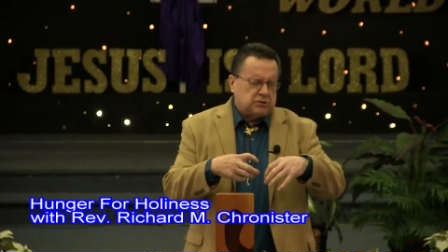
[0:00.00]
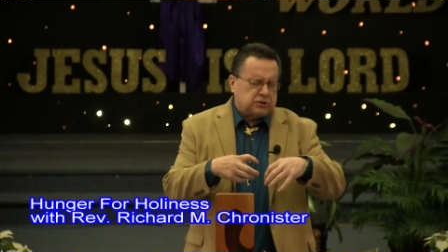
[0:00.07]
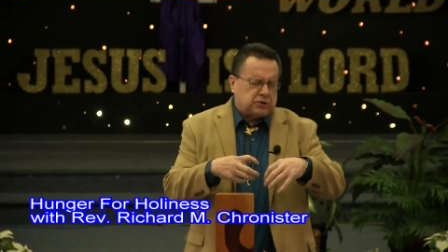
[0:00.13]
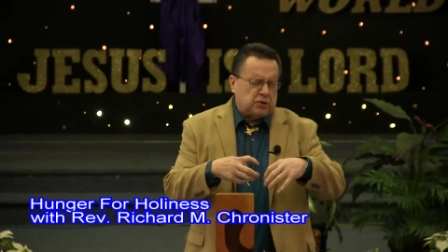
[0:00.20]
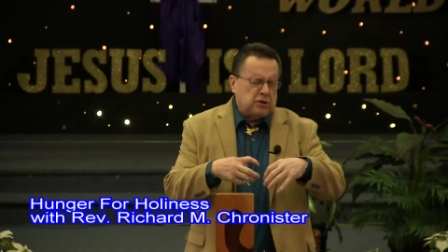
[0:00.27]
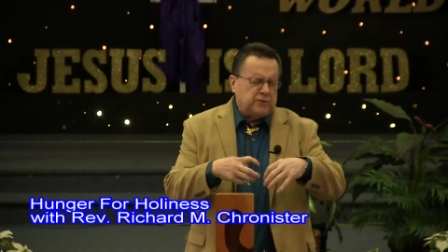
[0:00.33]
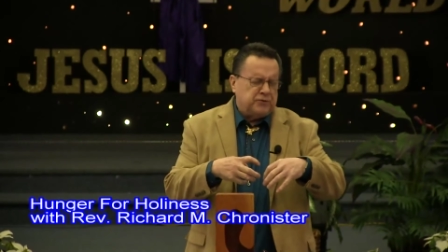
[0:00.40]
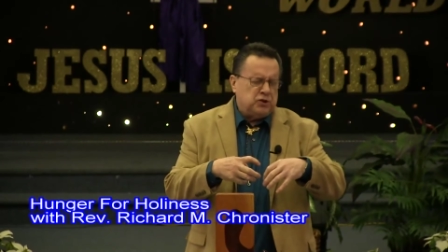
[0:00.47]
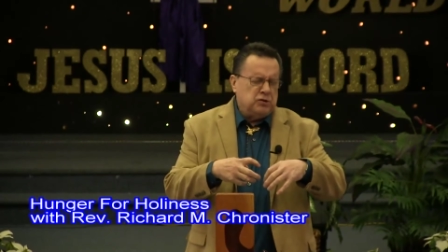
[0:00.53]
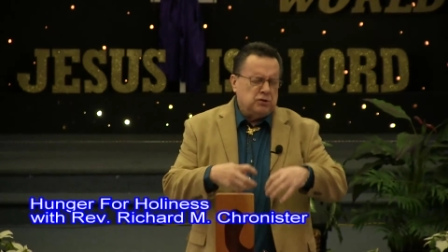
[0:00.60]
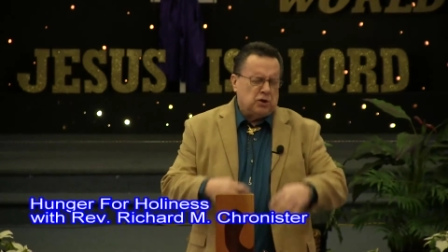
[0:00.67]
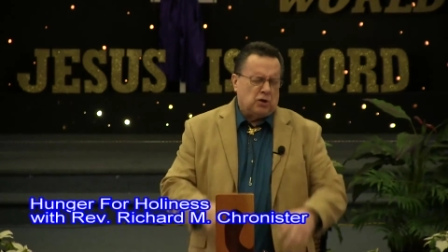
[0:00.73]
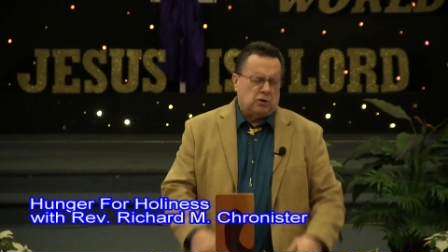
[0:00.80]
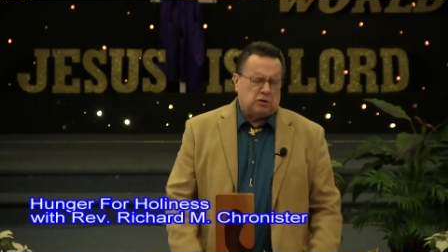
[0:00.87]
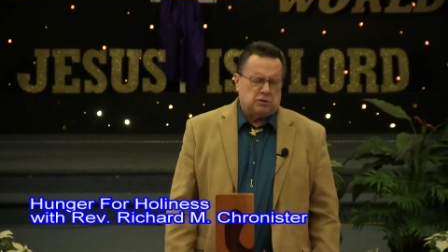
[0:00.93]
served
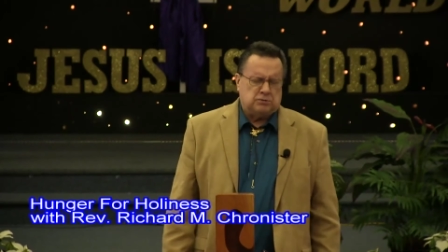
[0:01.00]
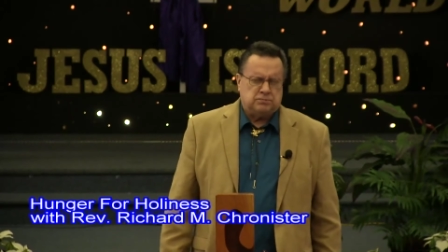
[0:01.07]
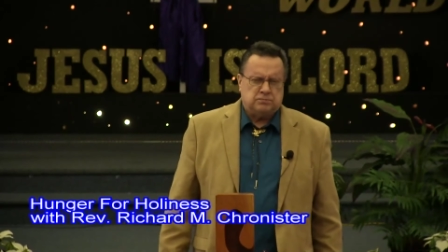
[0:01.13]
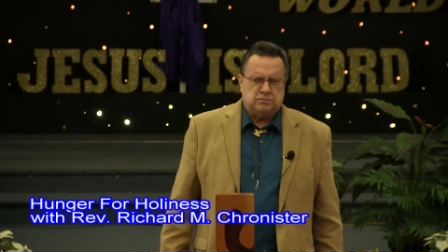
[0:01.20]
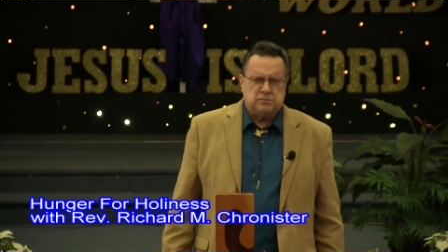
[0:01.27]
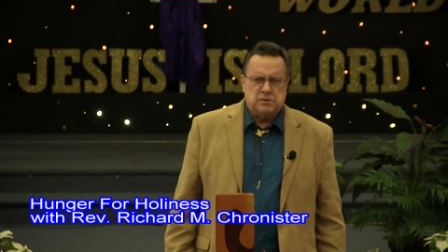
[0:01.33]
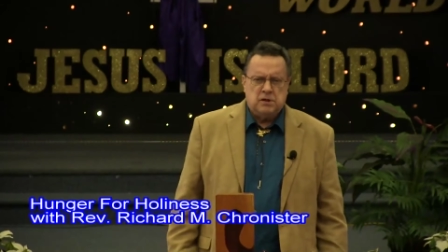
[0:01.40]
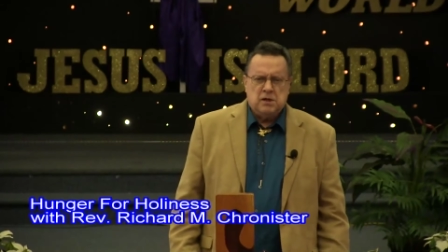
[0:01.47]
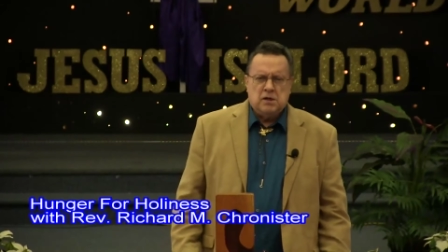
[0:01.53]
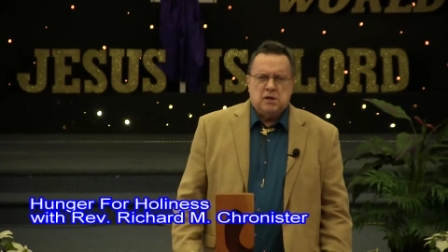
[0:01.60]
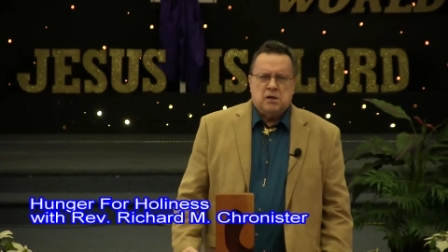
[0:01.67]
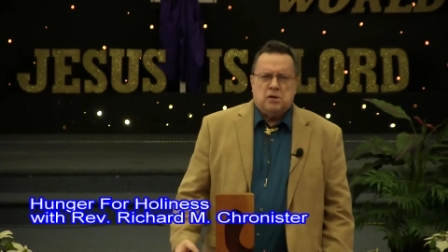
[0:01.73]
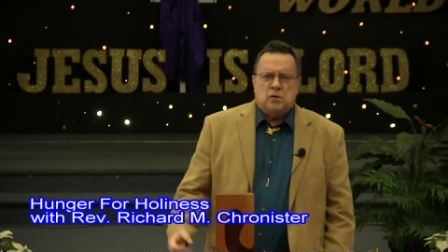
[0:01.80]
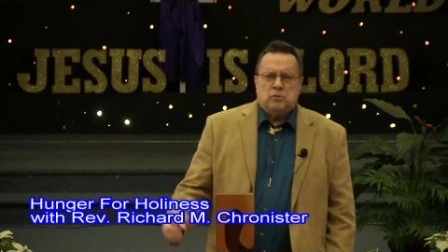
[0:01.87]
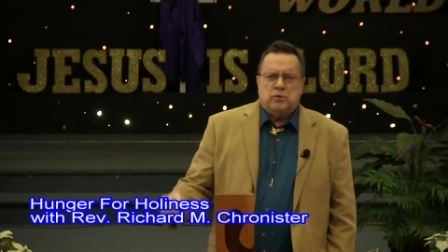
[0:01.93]
you, Lord.
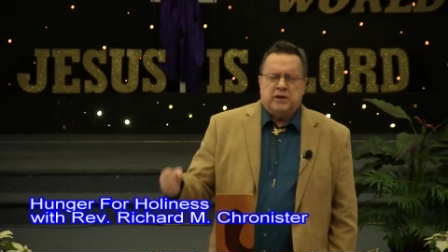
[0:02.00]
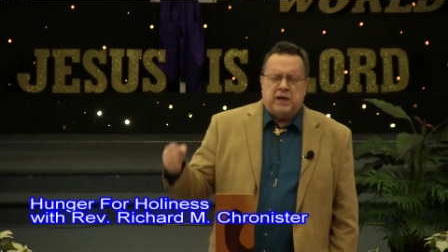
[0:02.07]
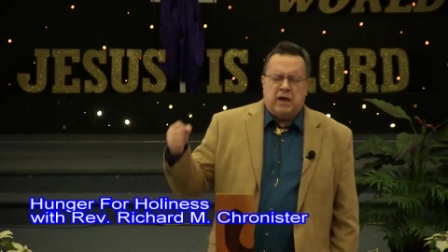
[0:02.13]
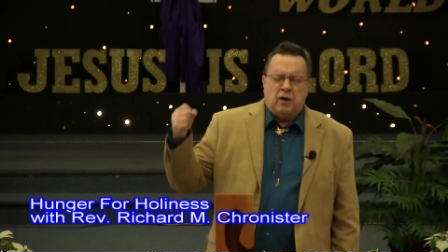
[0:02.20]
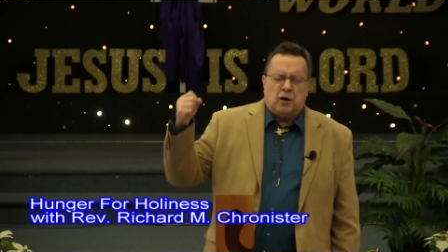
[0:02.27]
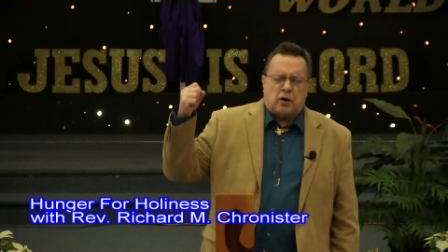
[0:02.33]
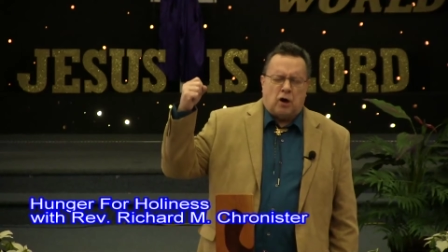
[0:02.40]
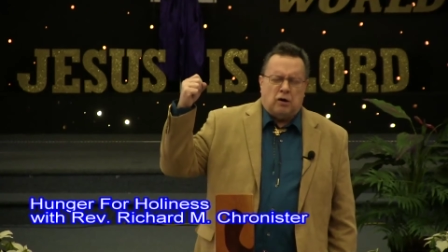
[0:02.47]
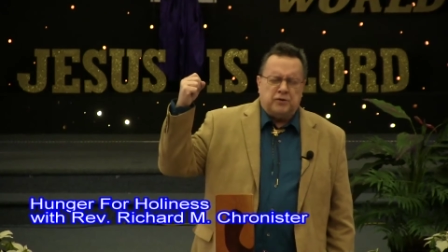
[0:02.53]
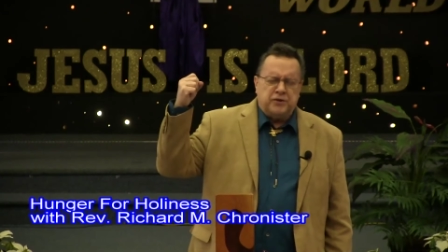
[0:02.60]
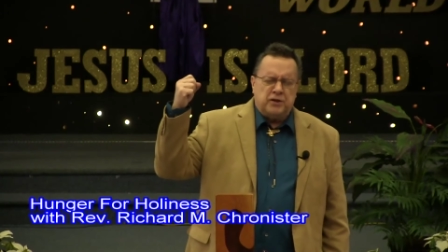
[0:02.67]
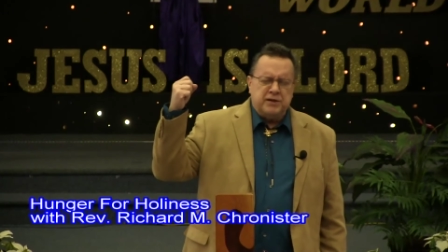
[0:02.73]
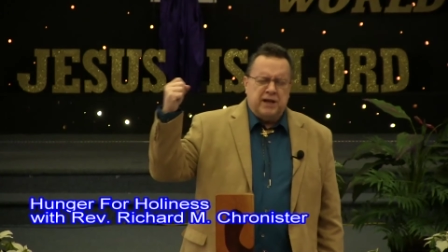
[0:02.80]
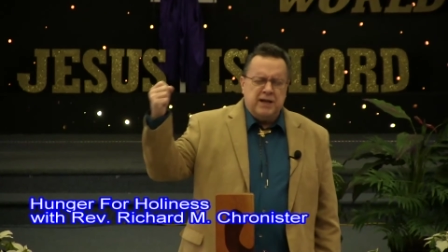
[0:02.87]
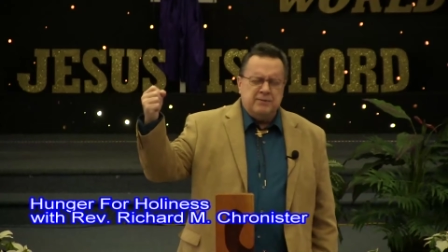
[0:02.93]
We all called
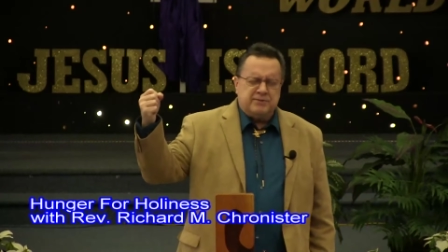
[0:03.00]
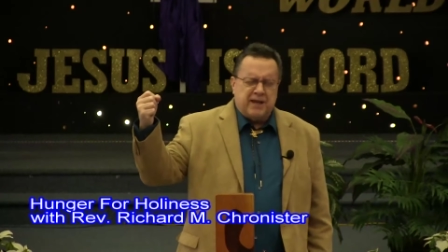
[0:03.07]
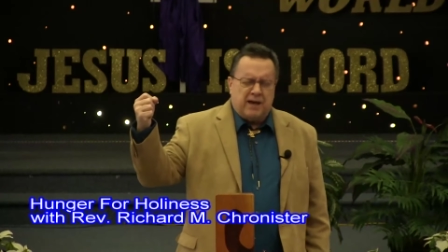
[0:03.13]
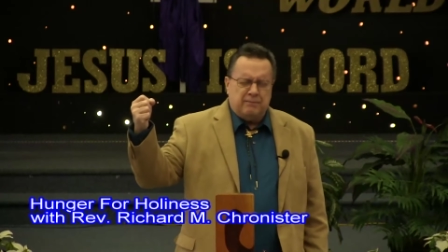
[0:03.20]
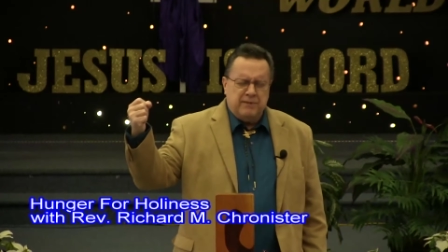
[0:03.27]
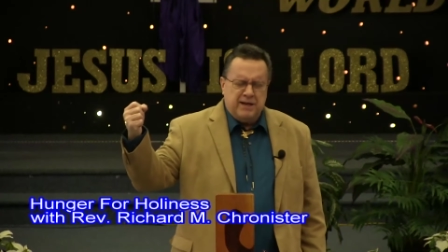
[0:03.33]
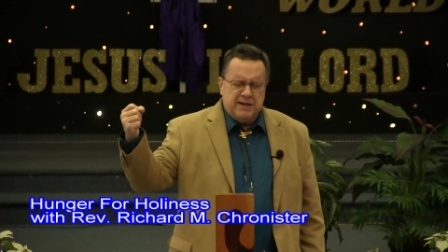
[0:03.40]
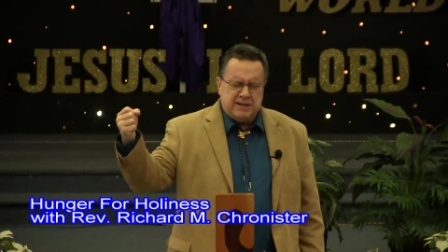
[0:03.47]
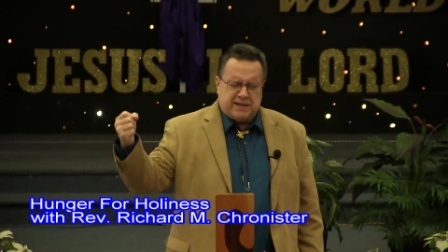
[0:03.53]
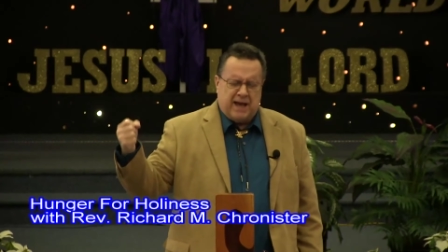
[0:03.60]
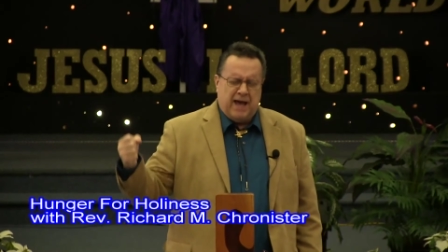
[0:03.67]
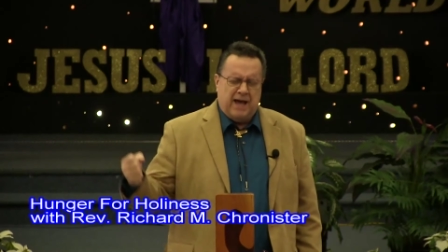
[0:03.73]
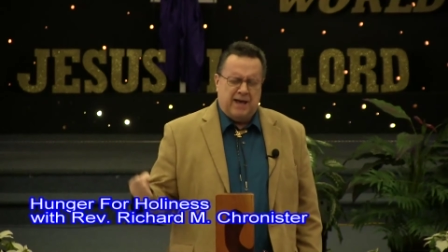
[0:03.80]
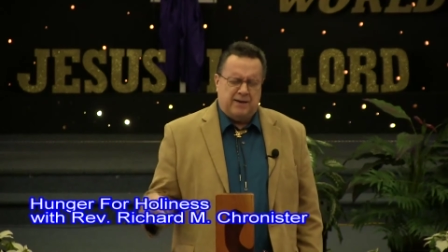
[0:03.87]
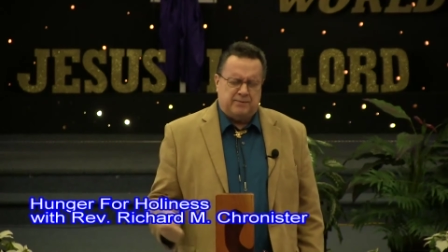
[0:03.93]
their names out many
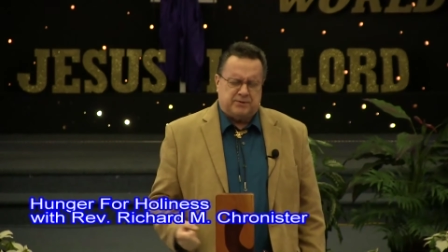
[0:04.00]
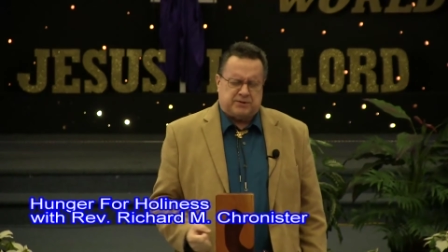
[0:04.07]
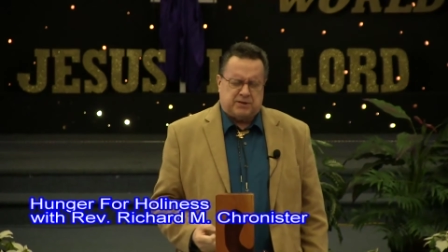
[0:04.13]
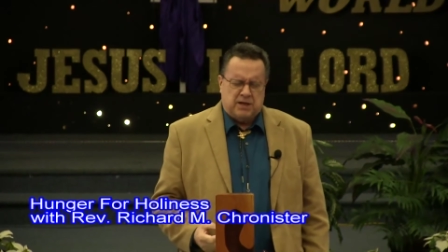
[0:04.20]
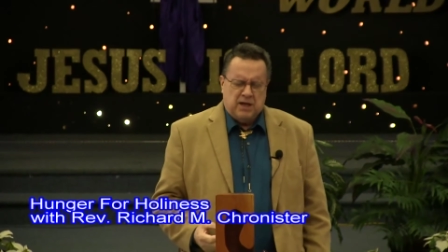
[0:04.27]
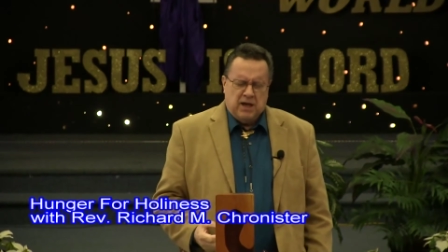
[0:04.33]
times.